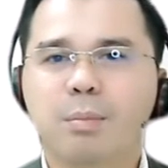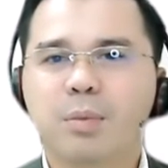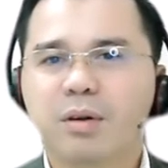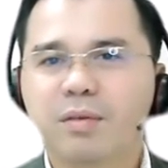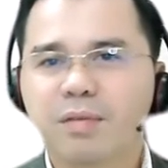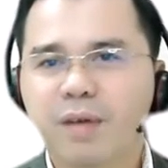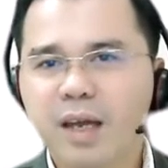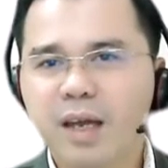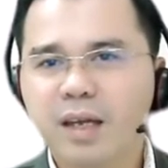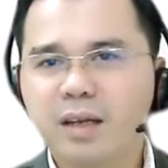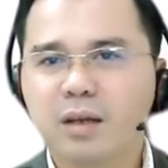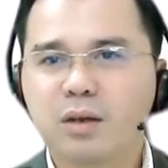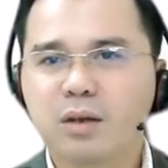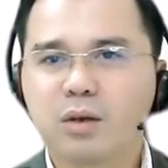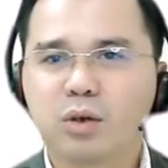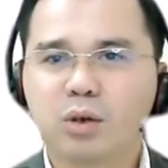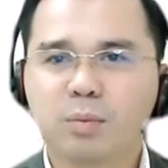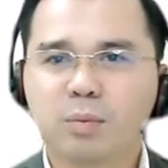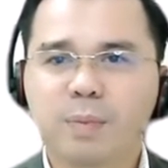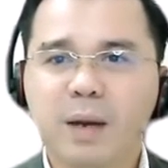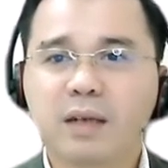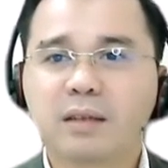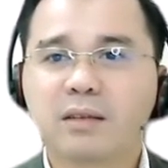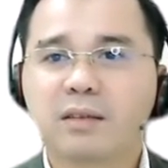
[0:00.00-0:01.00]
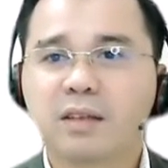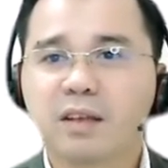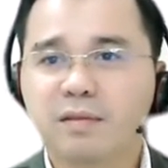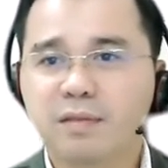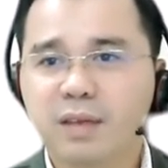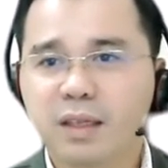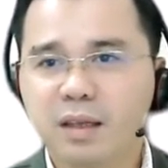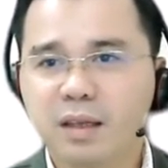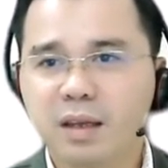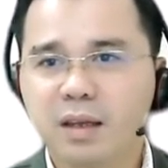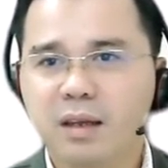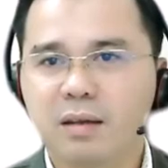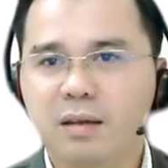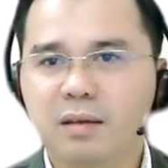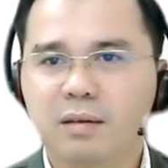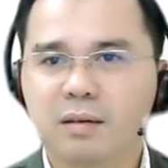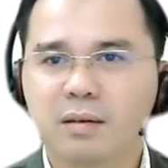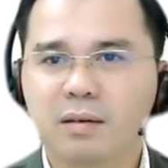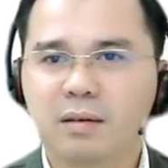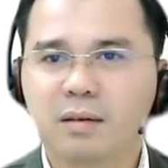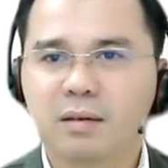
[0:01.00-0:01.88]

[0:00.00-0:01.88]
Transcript: Provide a group activity,